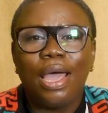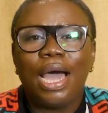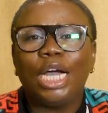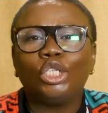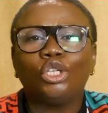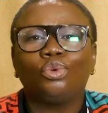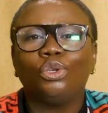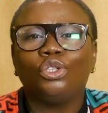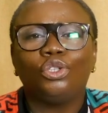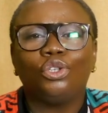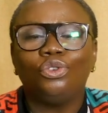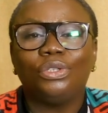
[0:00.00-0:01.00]
I just want you
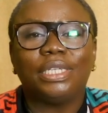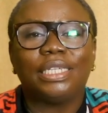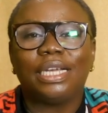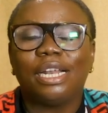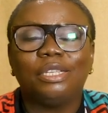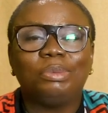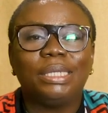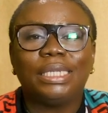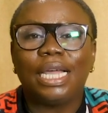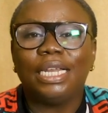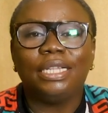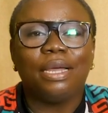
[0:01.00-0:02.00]
to know Satan has been
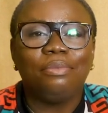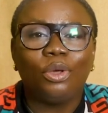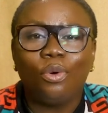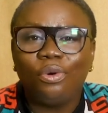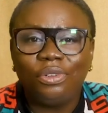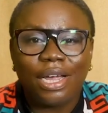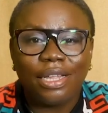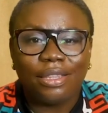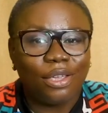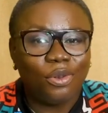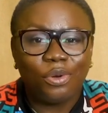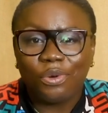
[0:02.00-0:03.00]
telling them the whole night
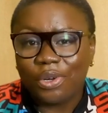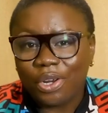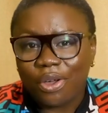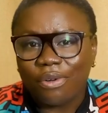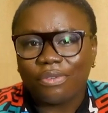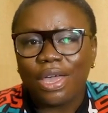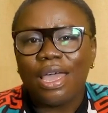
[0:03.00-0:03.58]
they're not good enough.